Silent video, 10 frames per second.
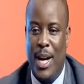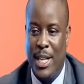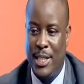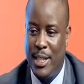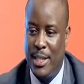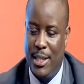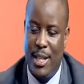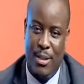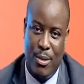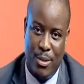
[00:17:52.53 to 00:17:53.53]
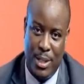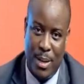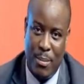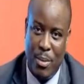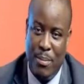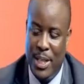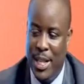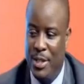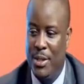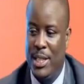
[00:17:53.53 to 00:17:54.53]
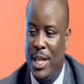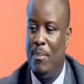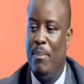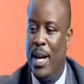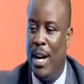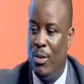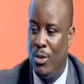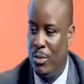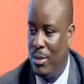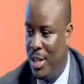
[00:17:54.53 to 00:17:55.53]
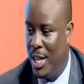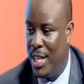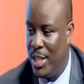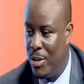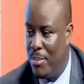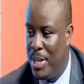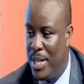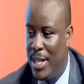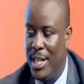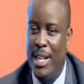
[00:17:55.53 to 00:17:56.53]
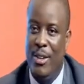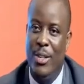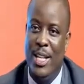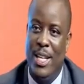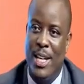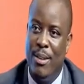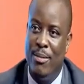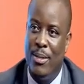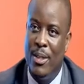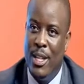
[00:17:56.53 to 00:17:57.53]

assets and long-term obligations that pay out a little bit later on in life.